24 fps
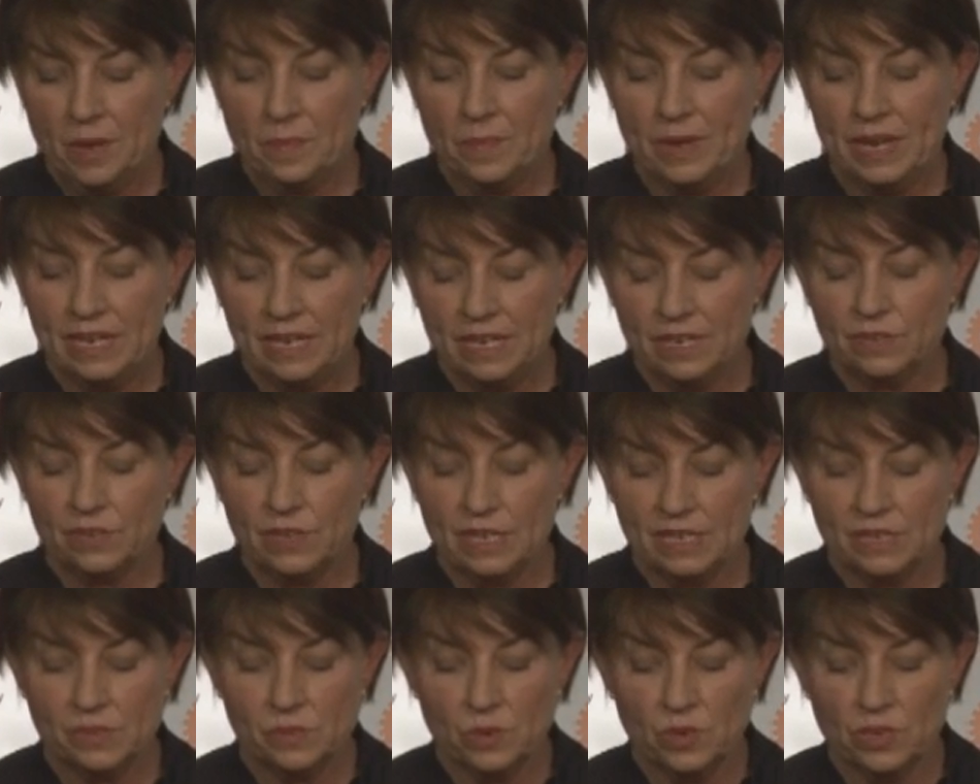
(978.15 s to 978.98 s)
Many of
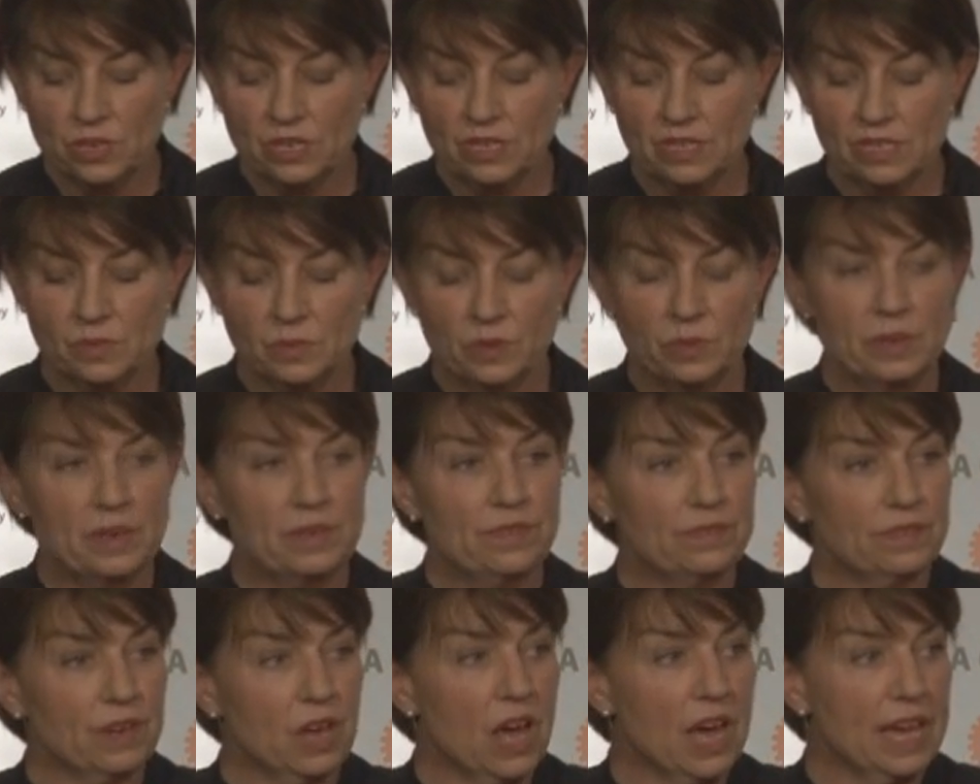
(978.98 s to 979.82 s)
these workers will
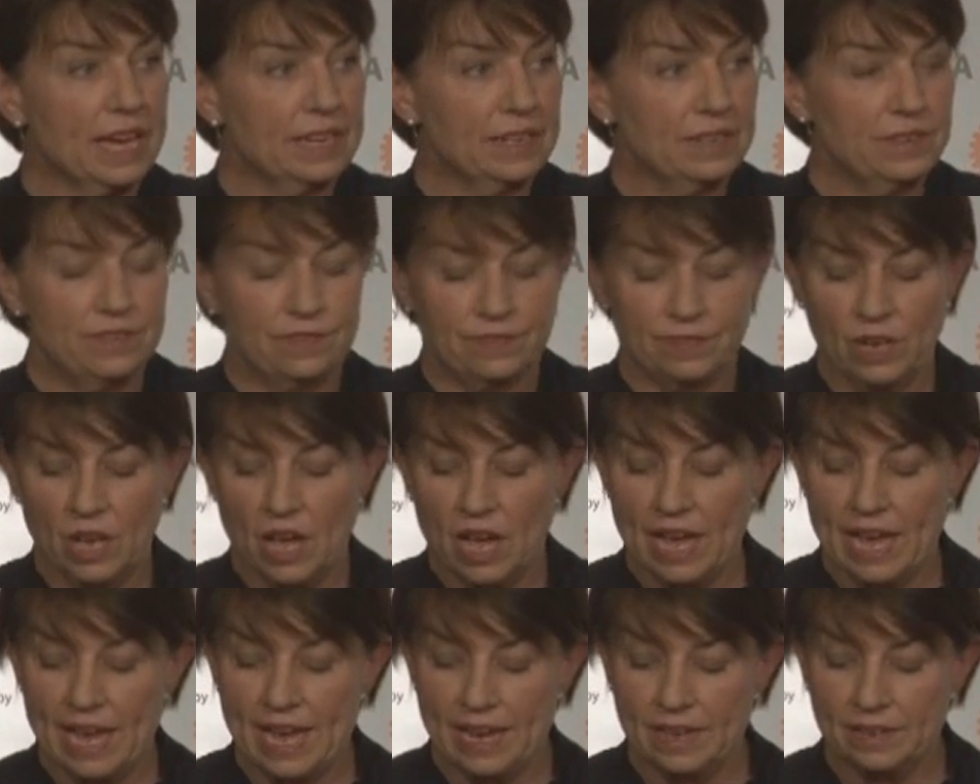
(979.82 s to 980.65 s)
be fly-in,
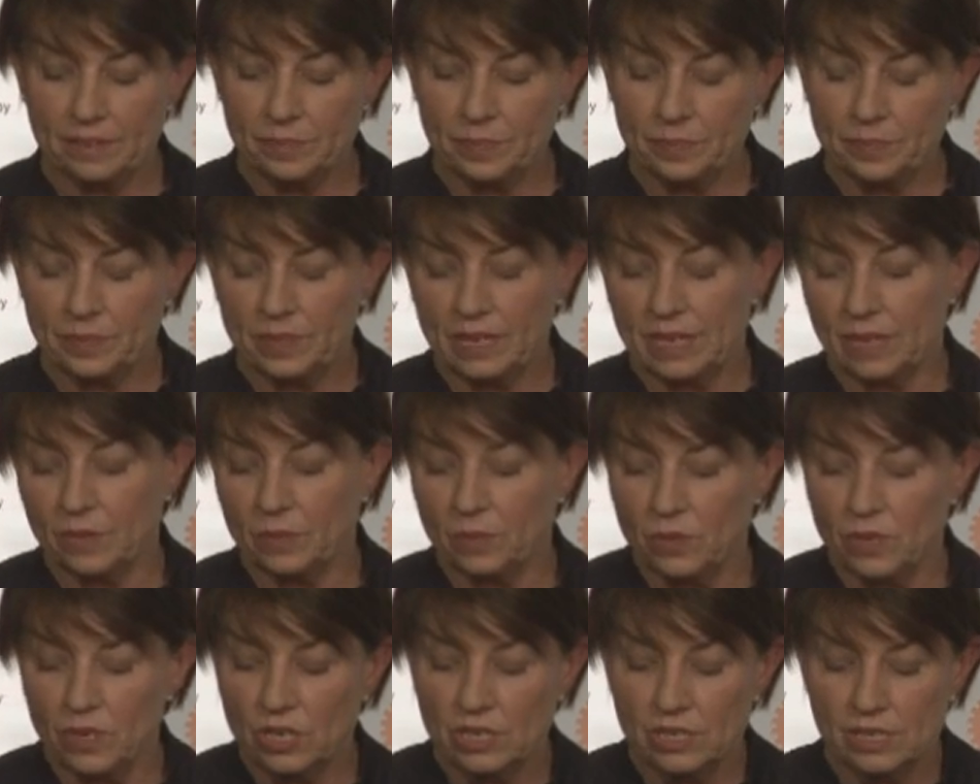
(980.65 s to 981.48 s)
fly-out
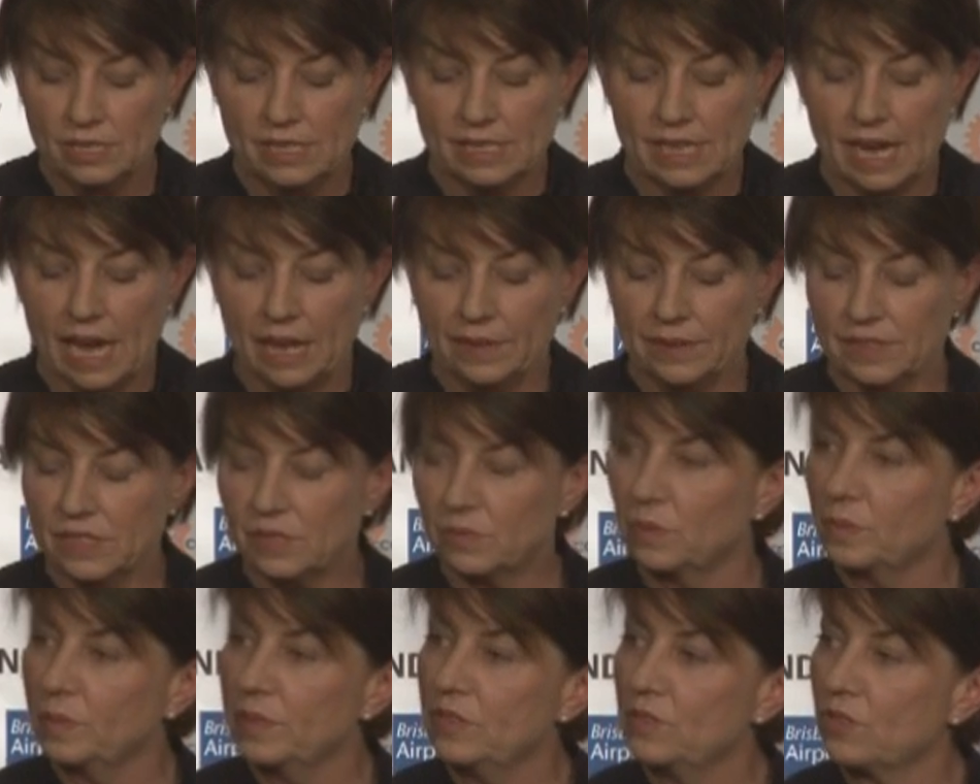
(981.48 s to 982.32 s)
workers,
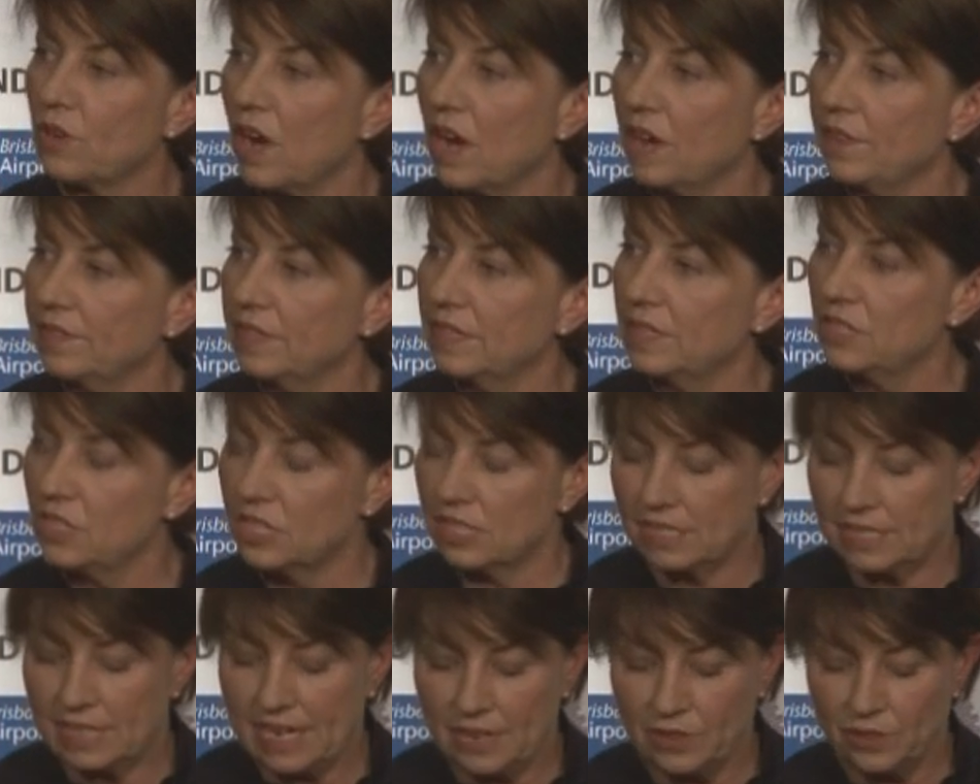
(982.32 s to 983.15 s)
others will be driving
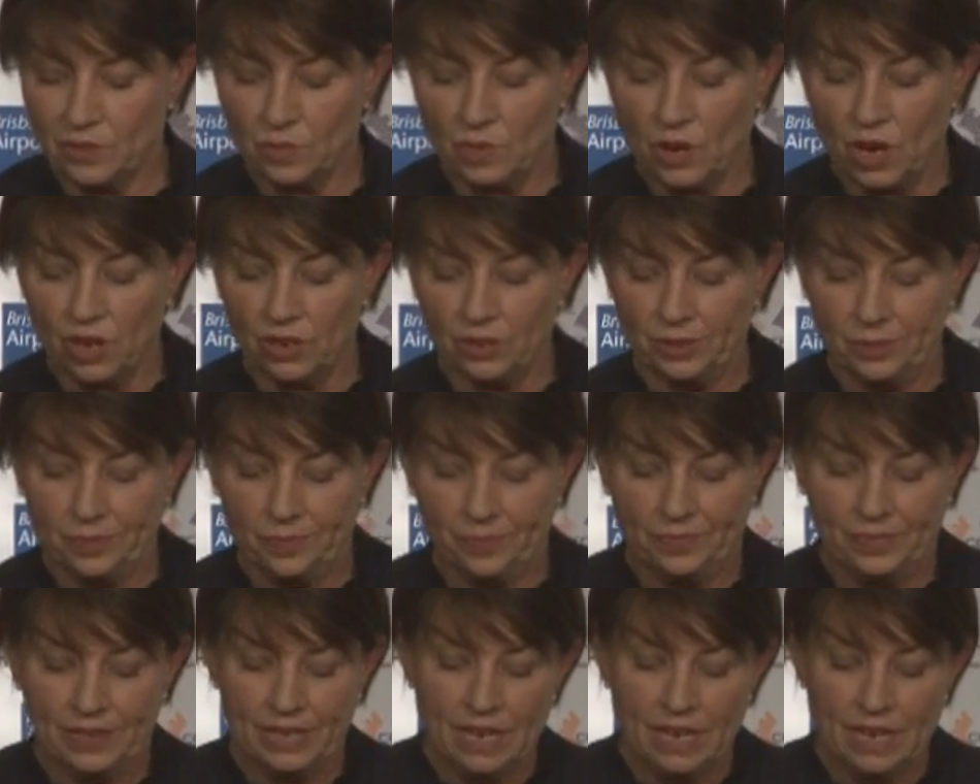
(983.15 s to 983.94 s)
just down the road.